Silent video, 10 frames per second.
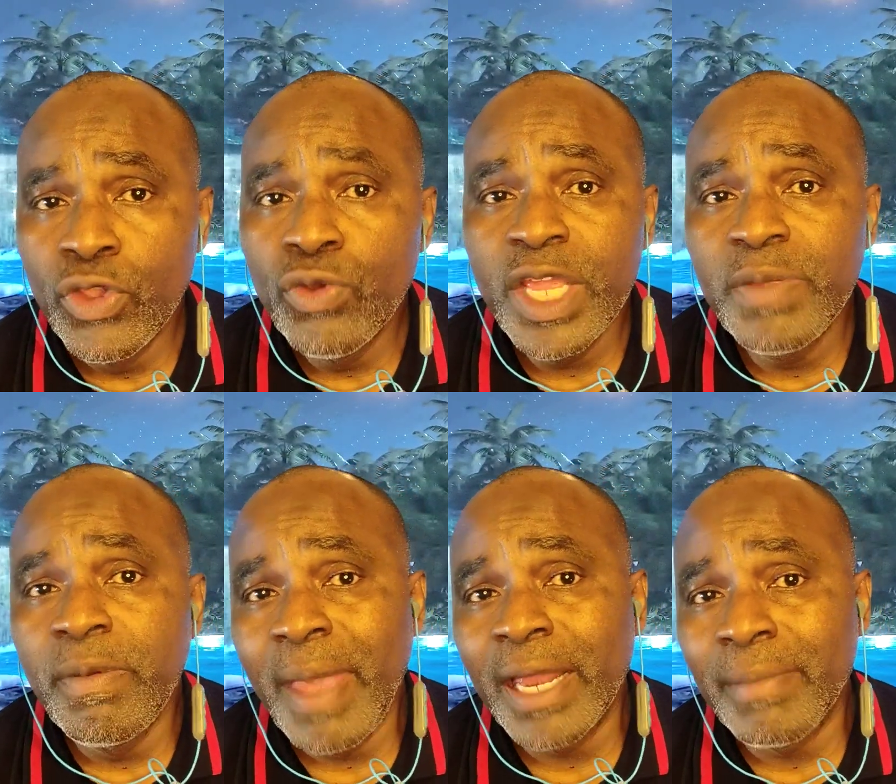need to be
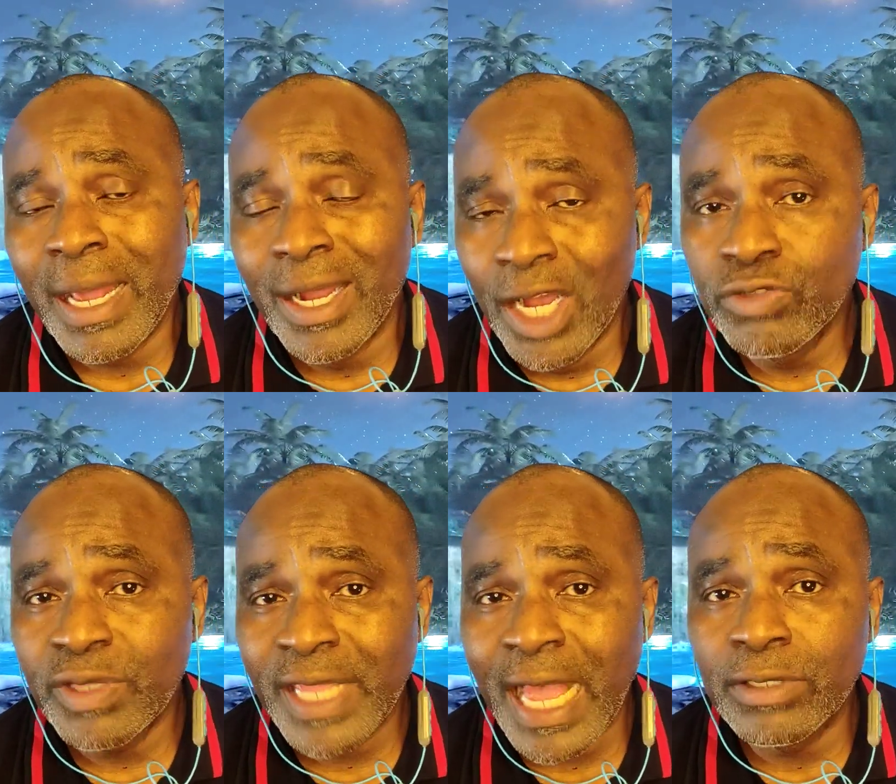making about
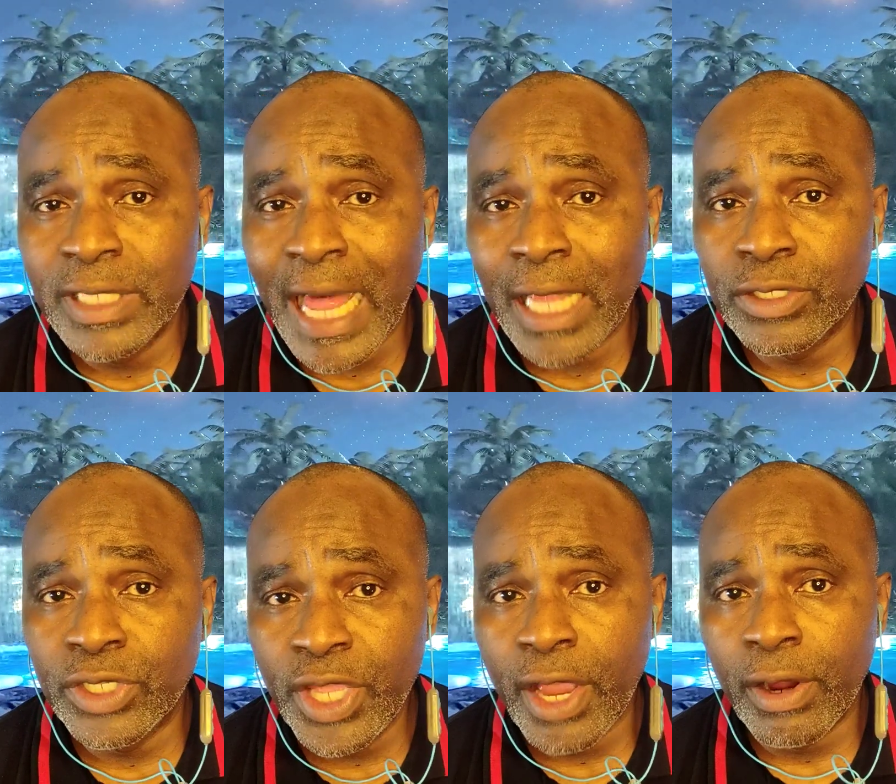$100,000 a
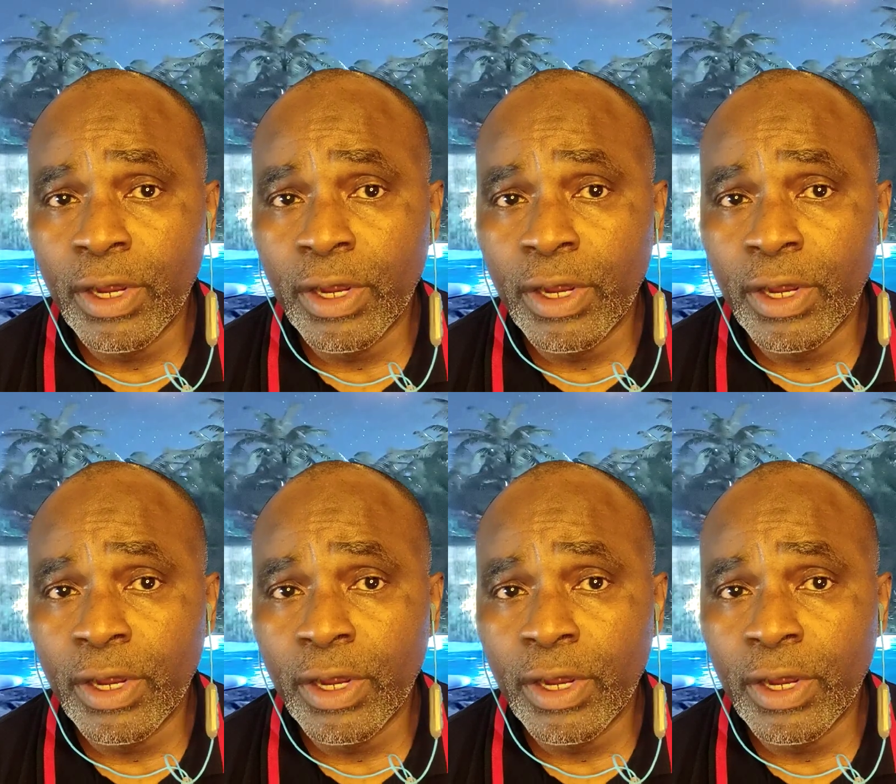year.